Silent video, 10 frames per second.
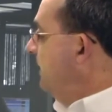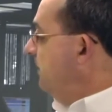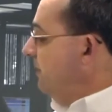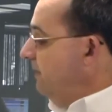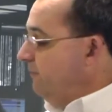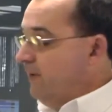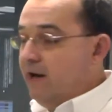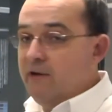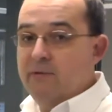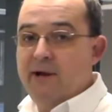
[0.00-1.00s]
Here at
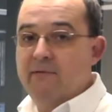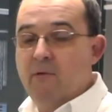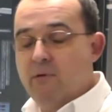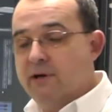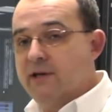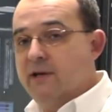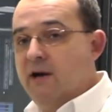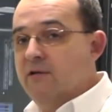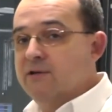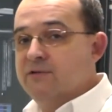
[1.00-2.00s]
Fowler, we have a working
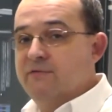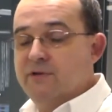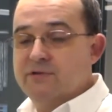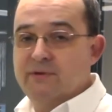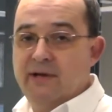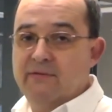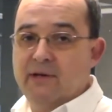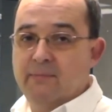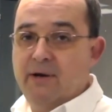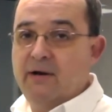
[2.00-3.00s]
knowledge of virtually every
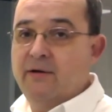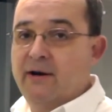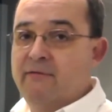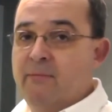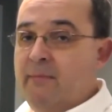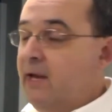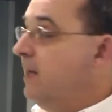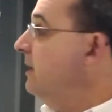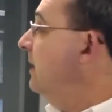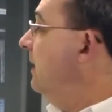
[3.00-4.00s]
comparator ever
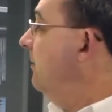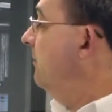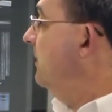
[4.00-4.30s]
made, and